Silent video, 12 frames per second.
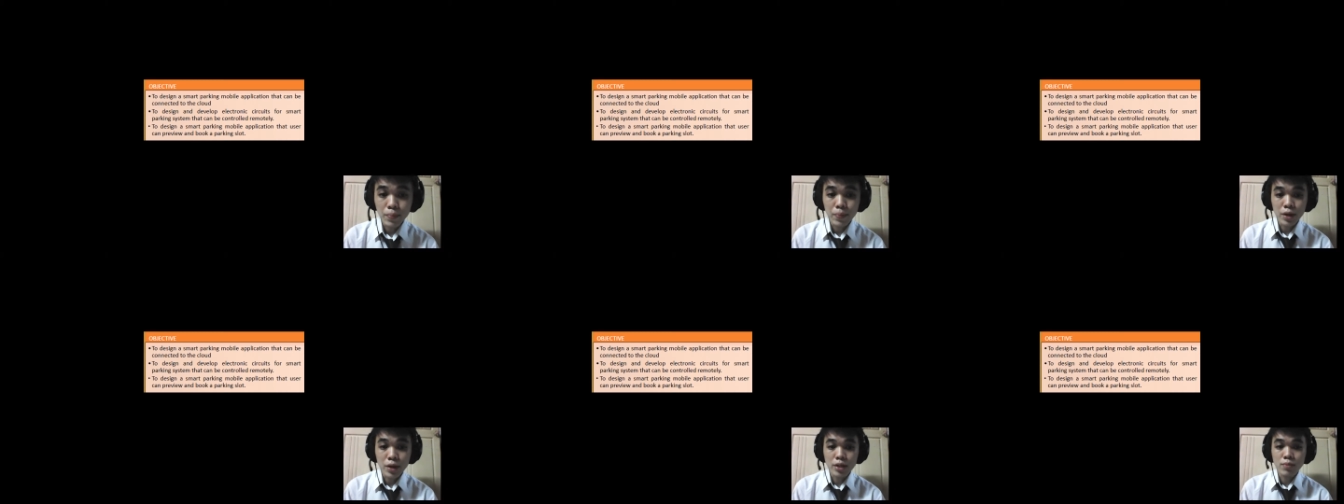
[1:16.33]

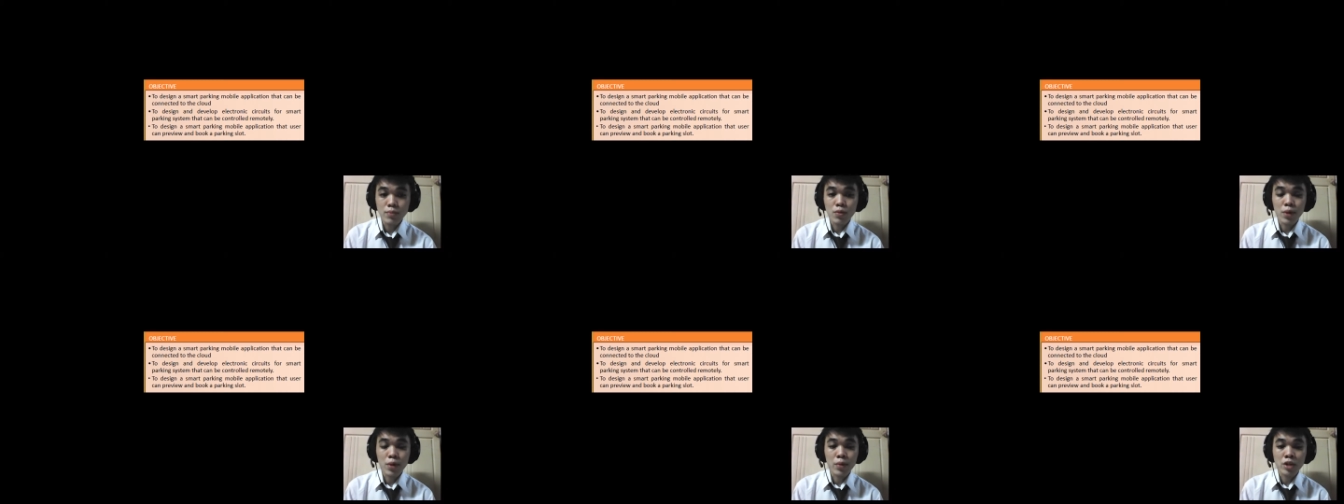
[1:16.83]
parking
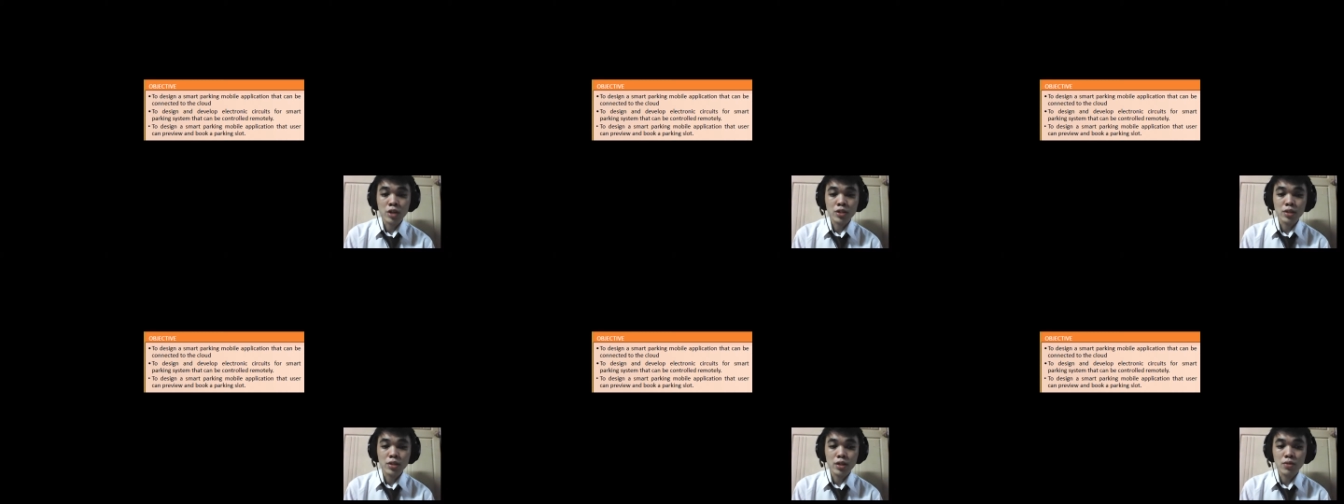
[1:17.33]
mobile
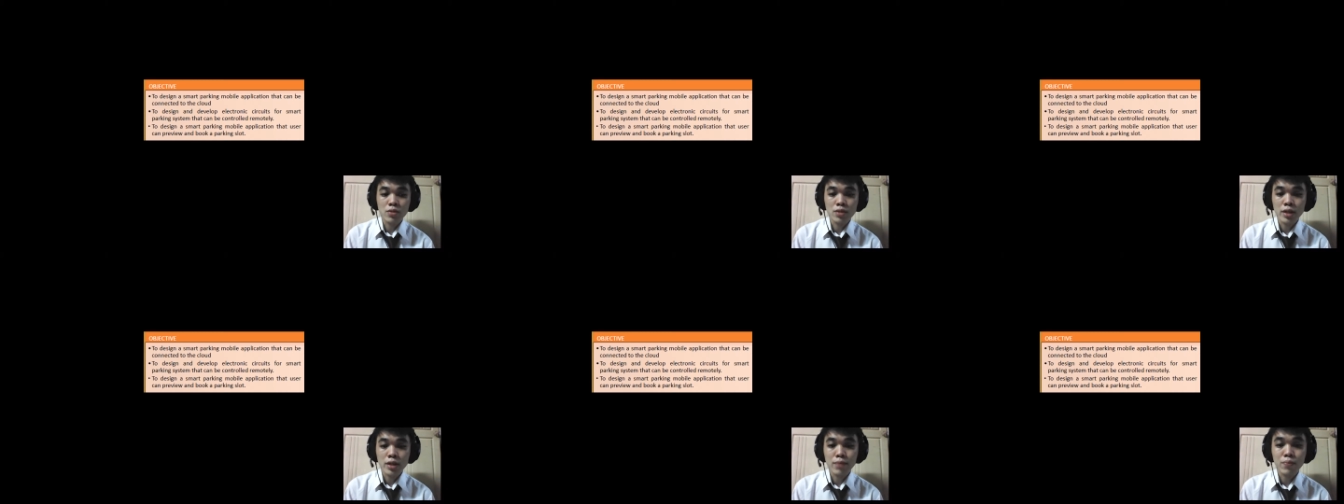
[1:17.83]
application that user
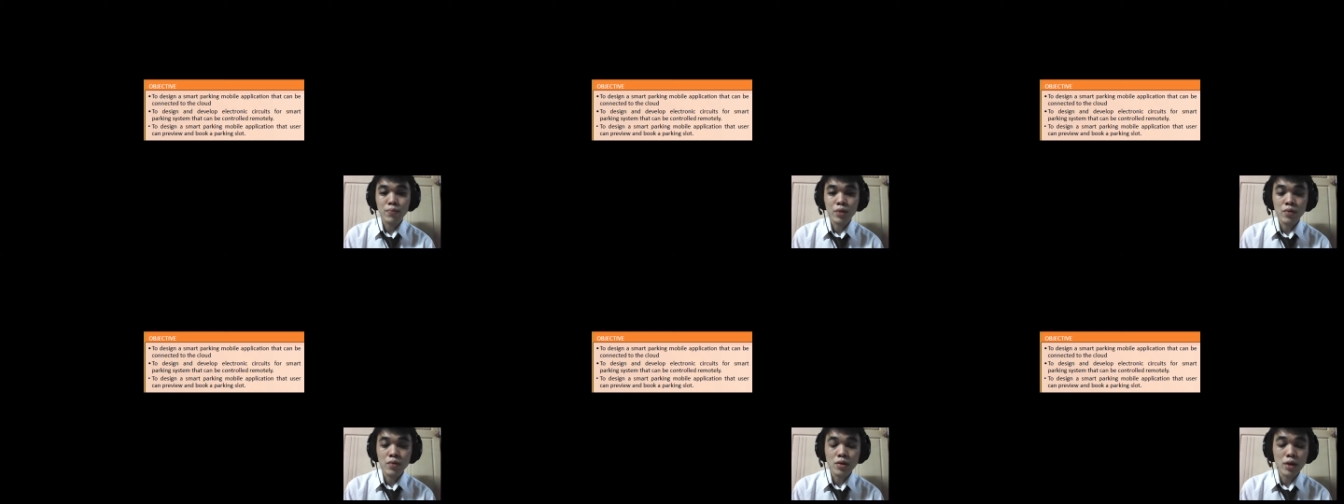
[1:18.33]
can
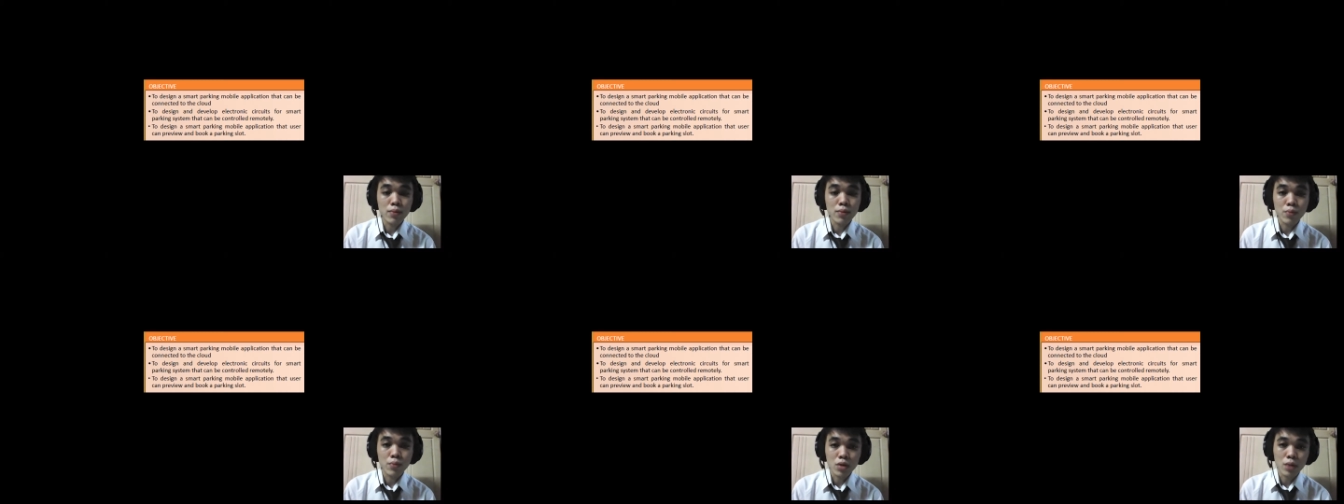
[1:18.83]
preview
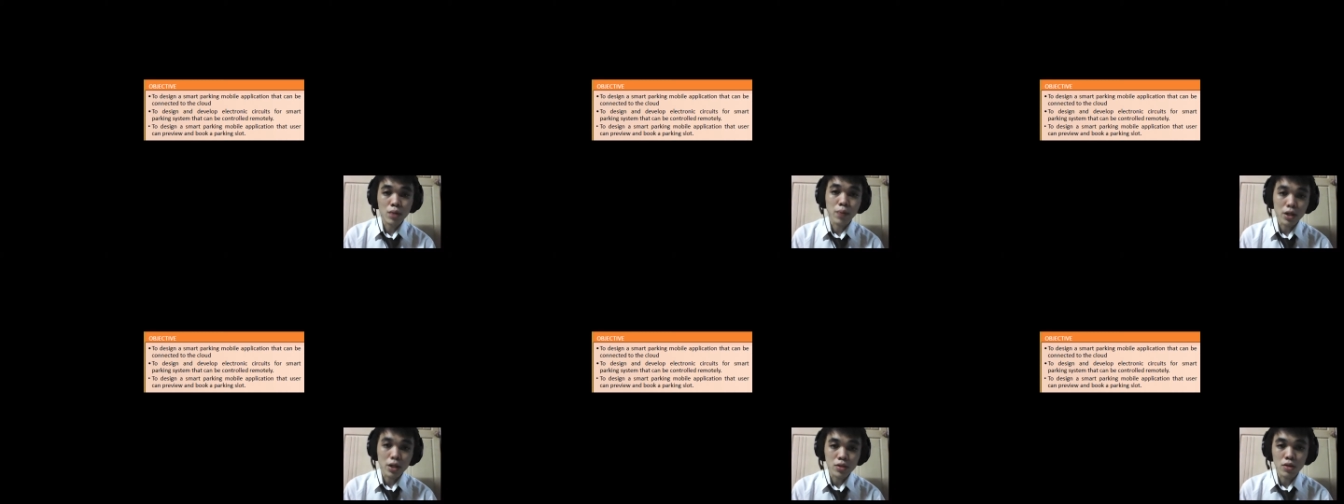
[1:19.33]
and book a
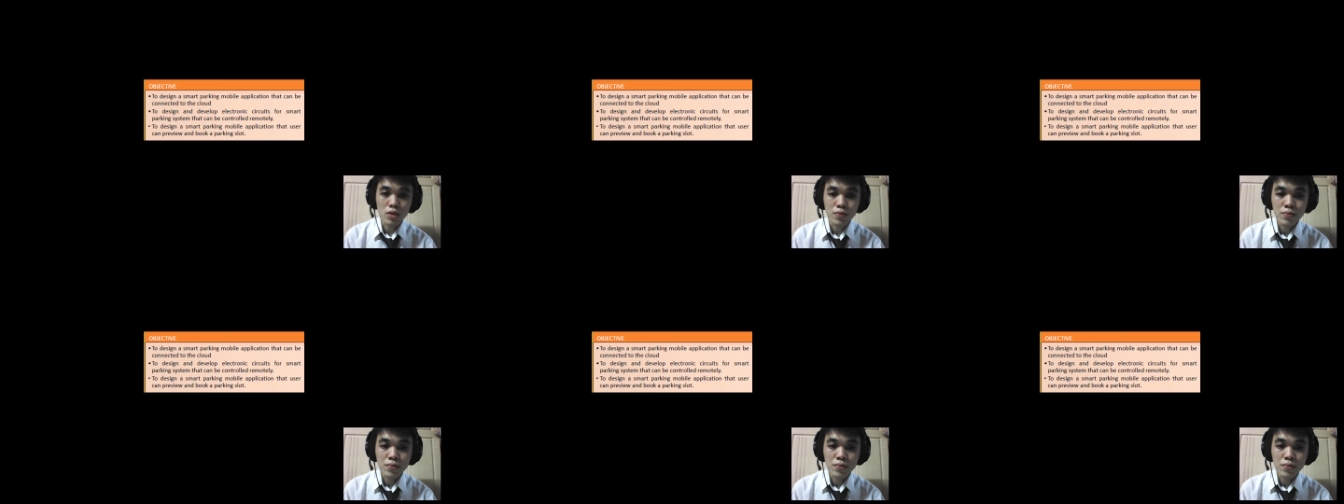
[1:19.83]
parking slot.